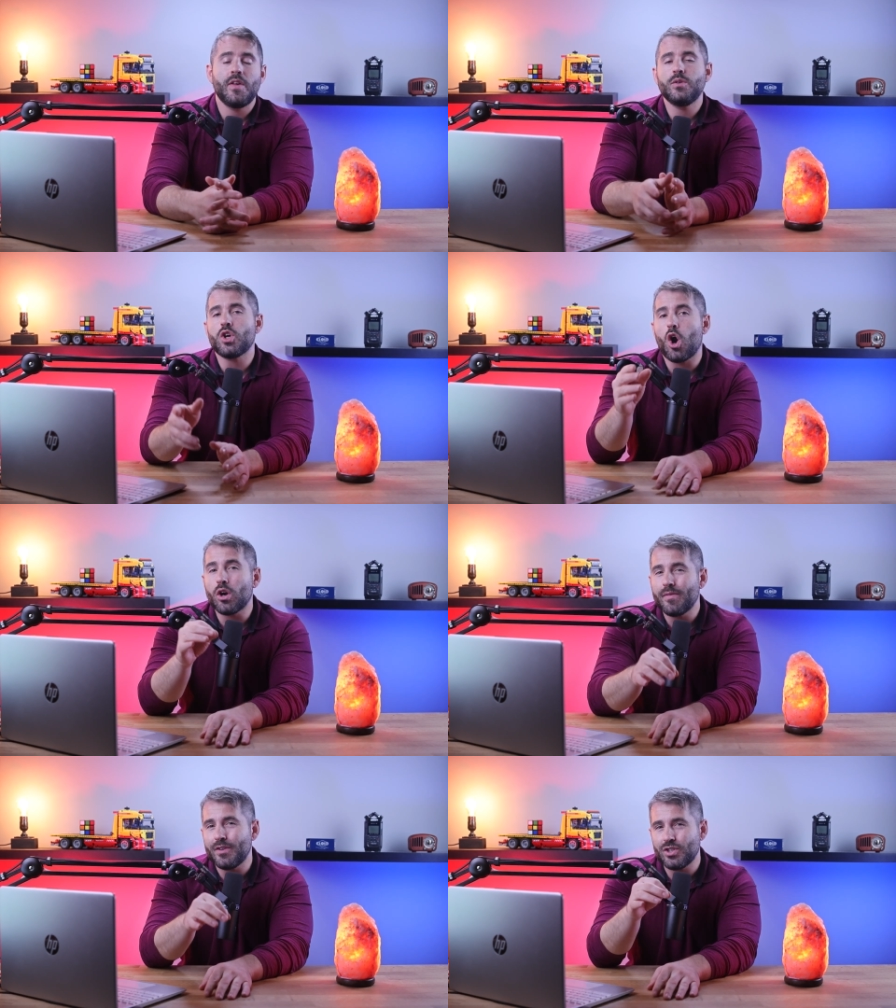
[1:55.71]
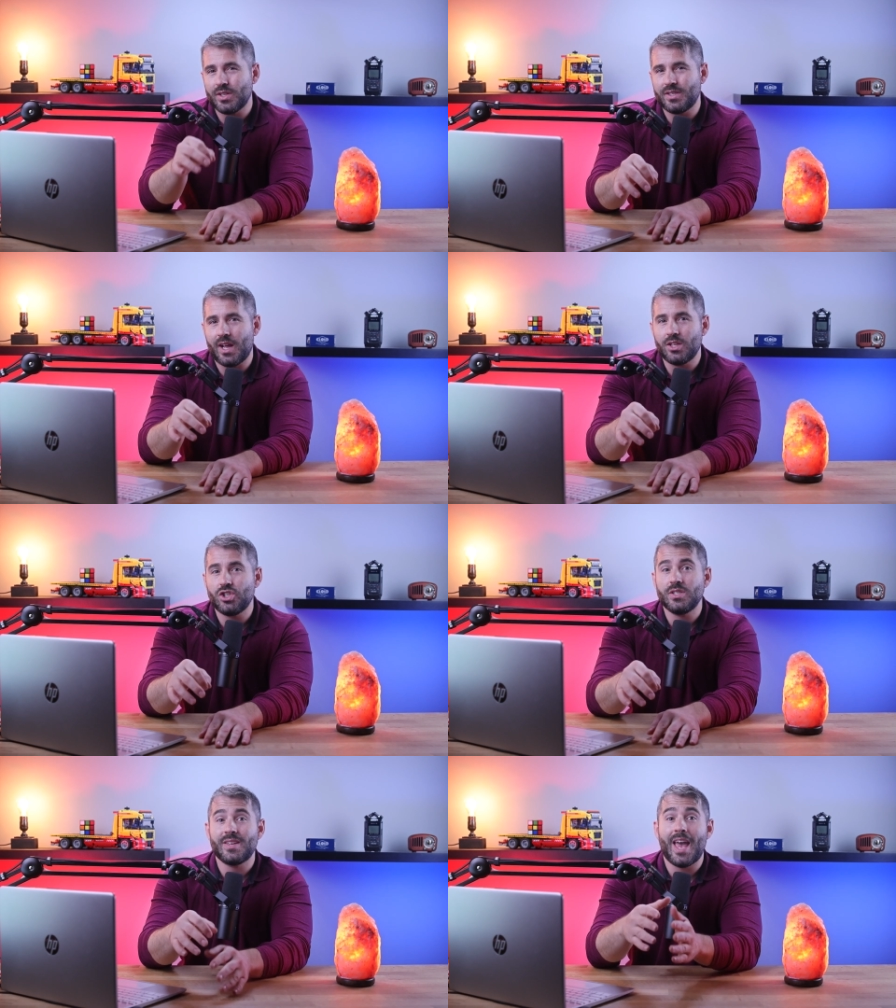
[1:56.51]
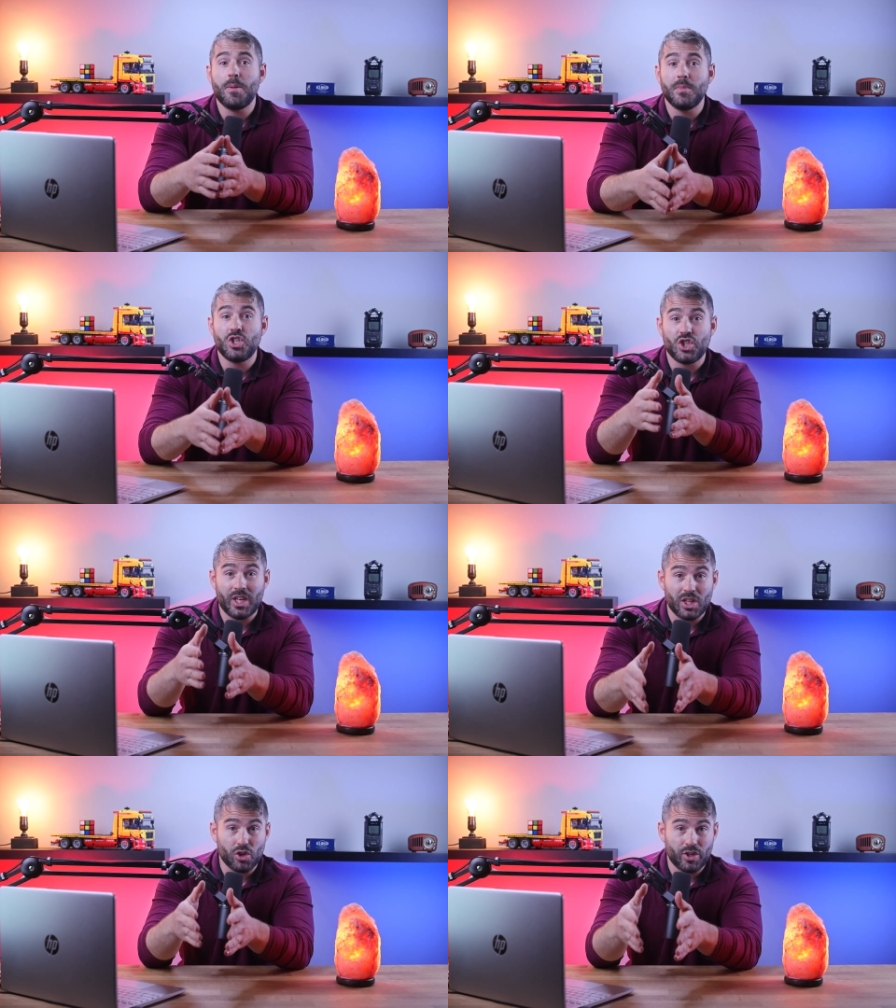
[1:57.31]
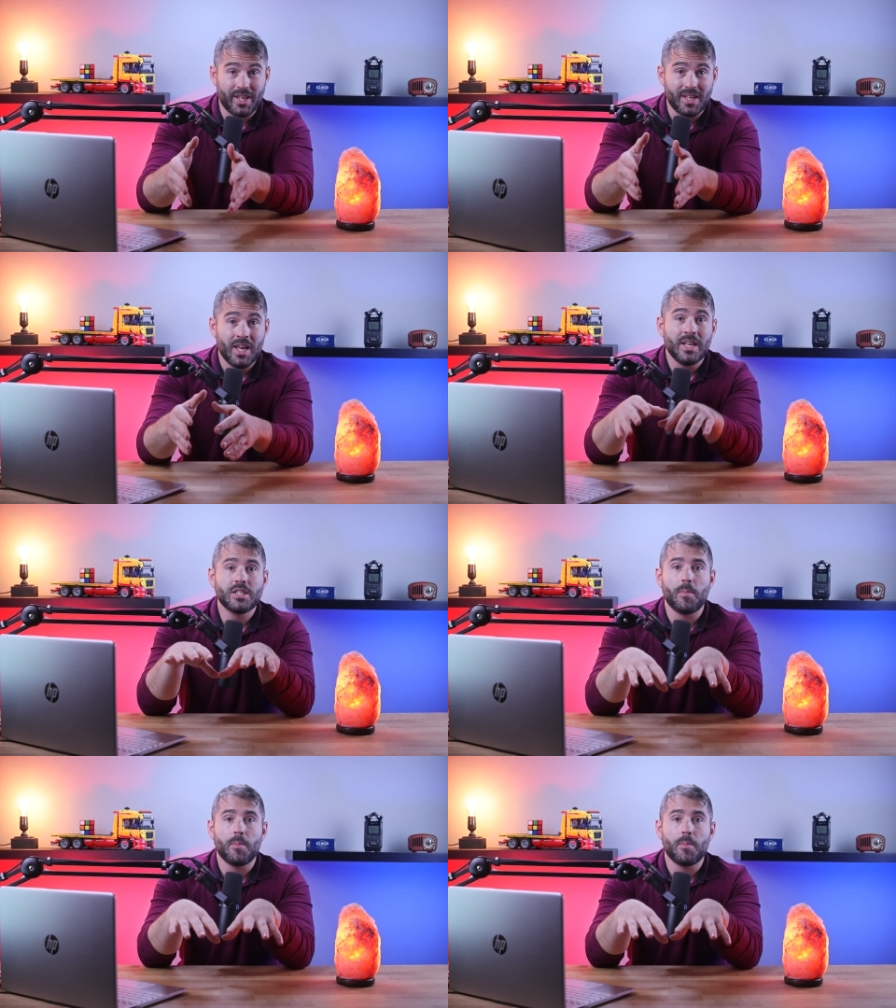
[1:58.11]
They use artificial intelligence and machine learning